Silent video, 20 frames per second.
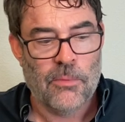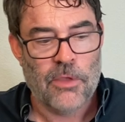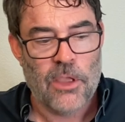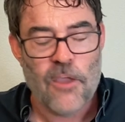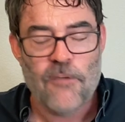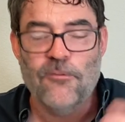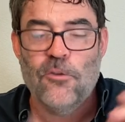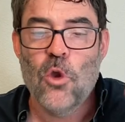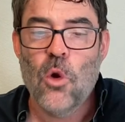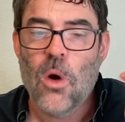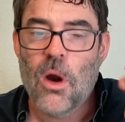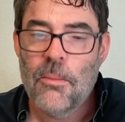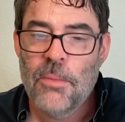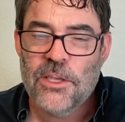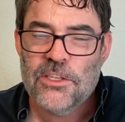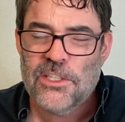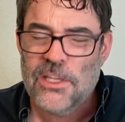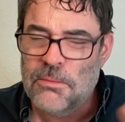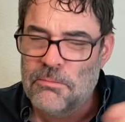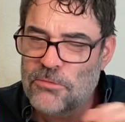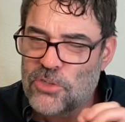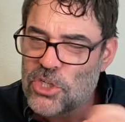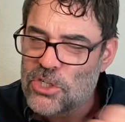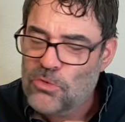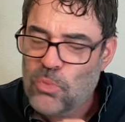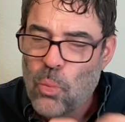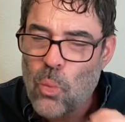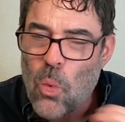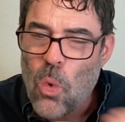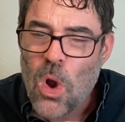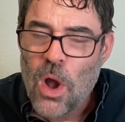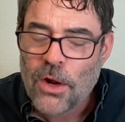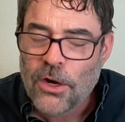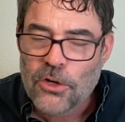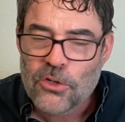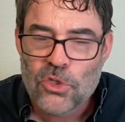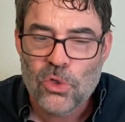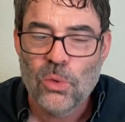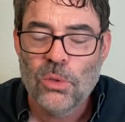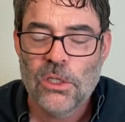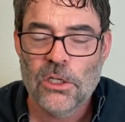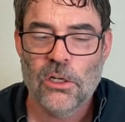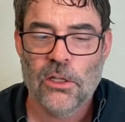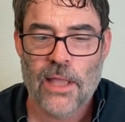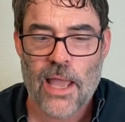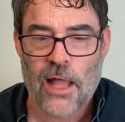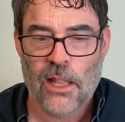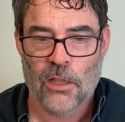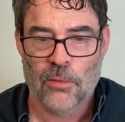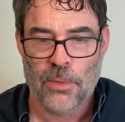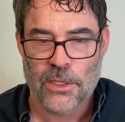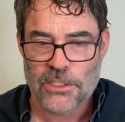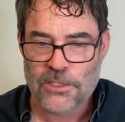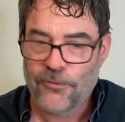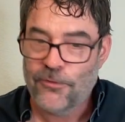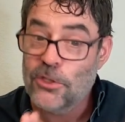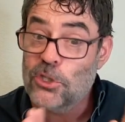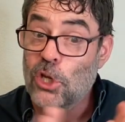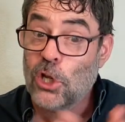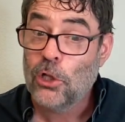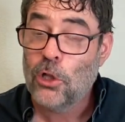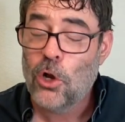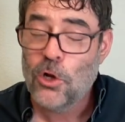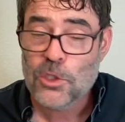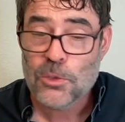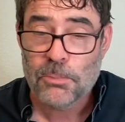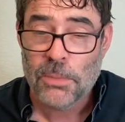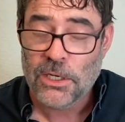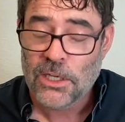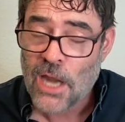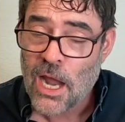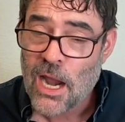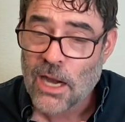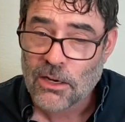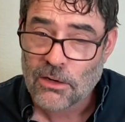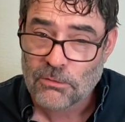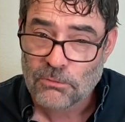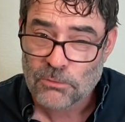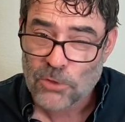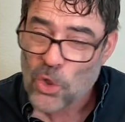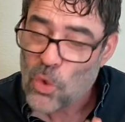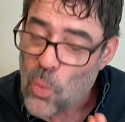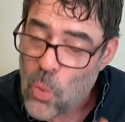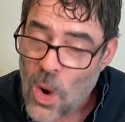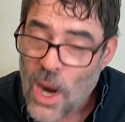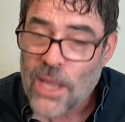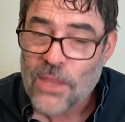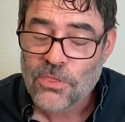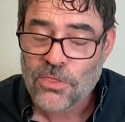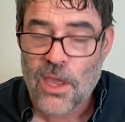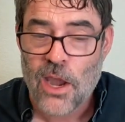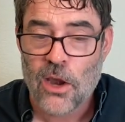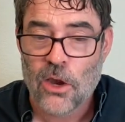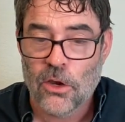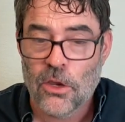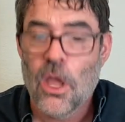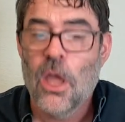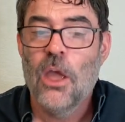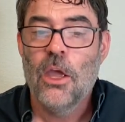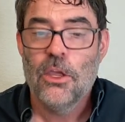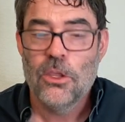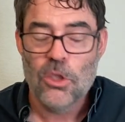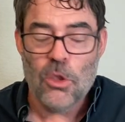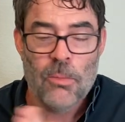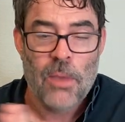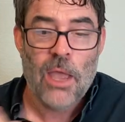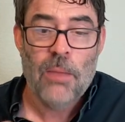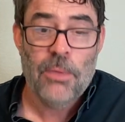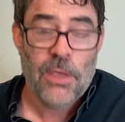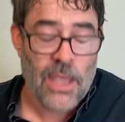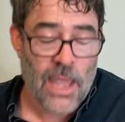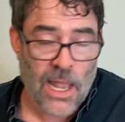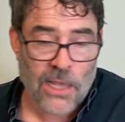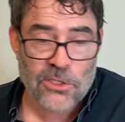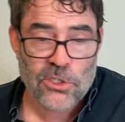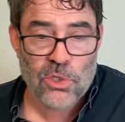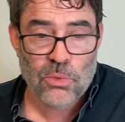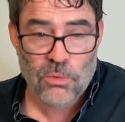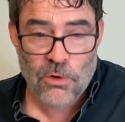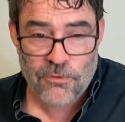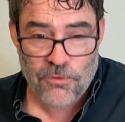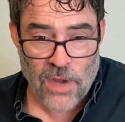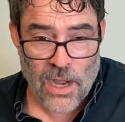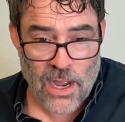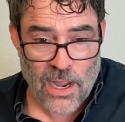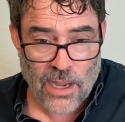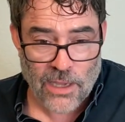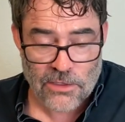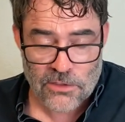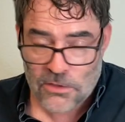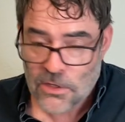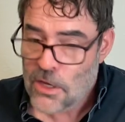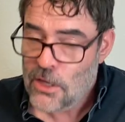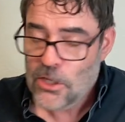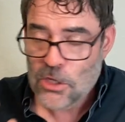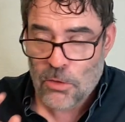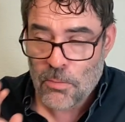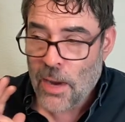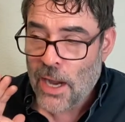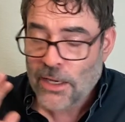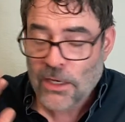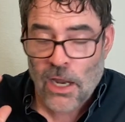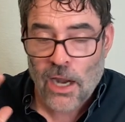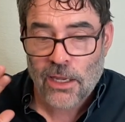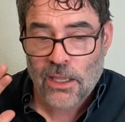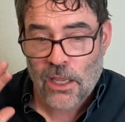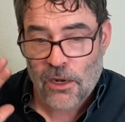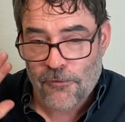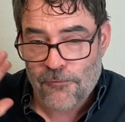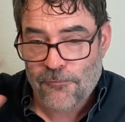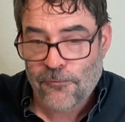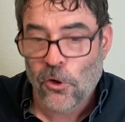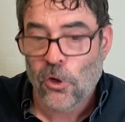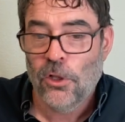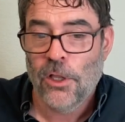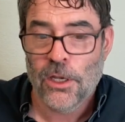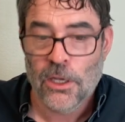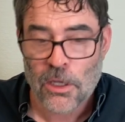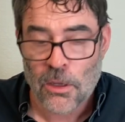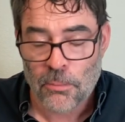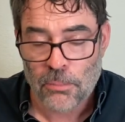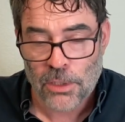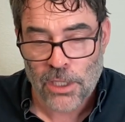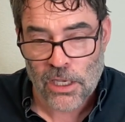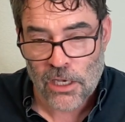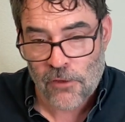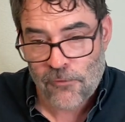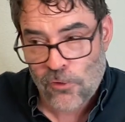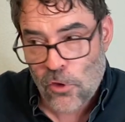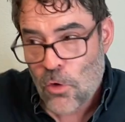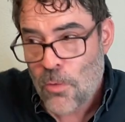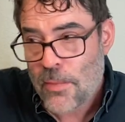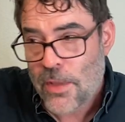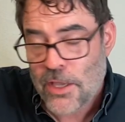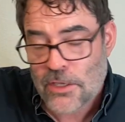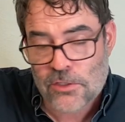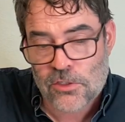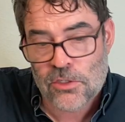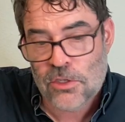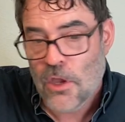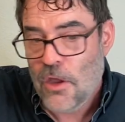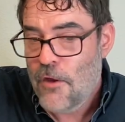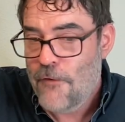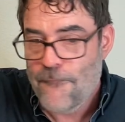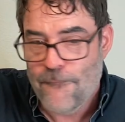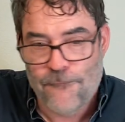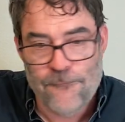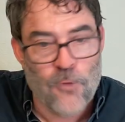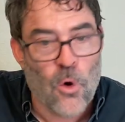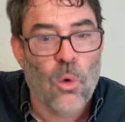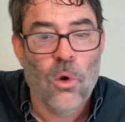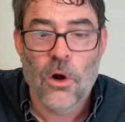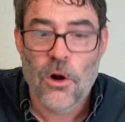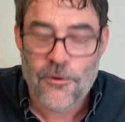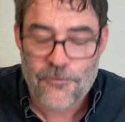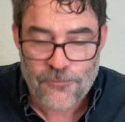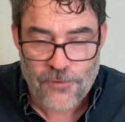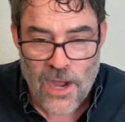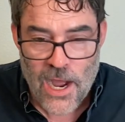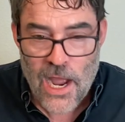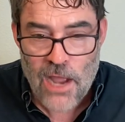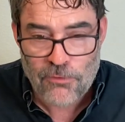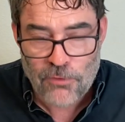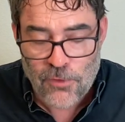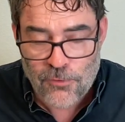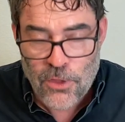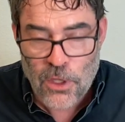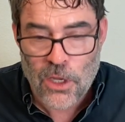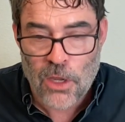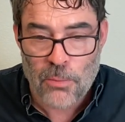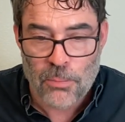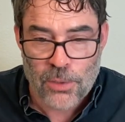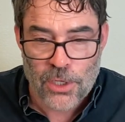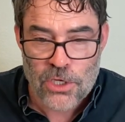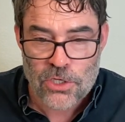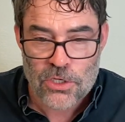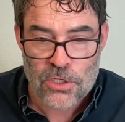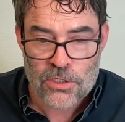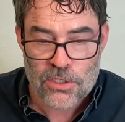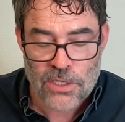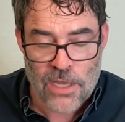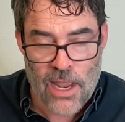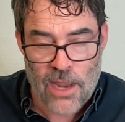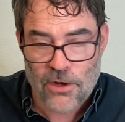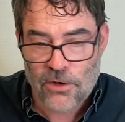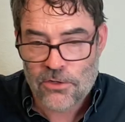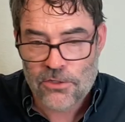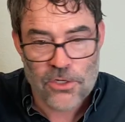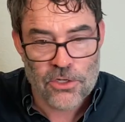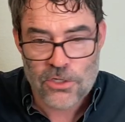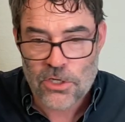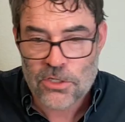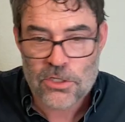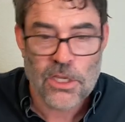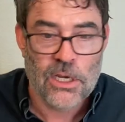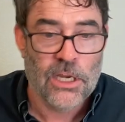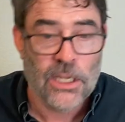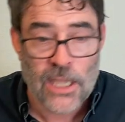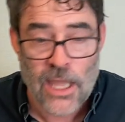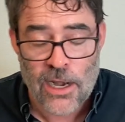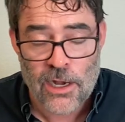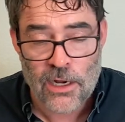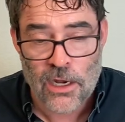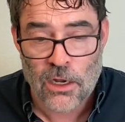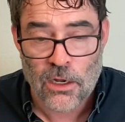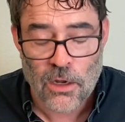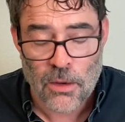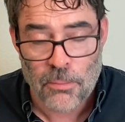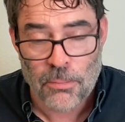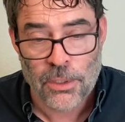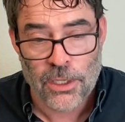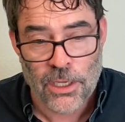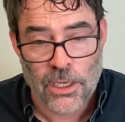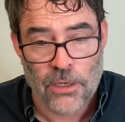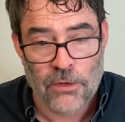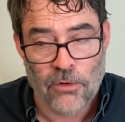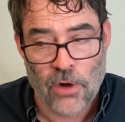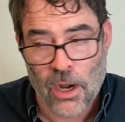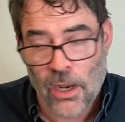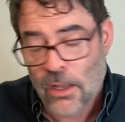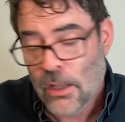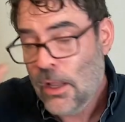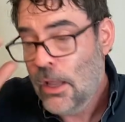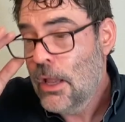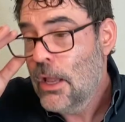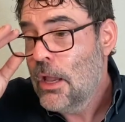If you are missing just 1 or 2 little elements, if it's close but not quite there, you may be asked to revise. You might not get a full incomplete. If you miss 4 or 5 of the completion standards, you're just going to get an incomplete, right?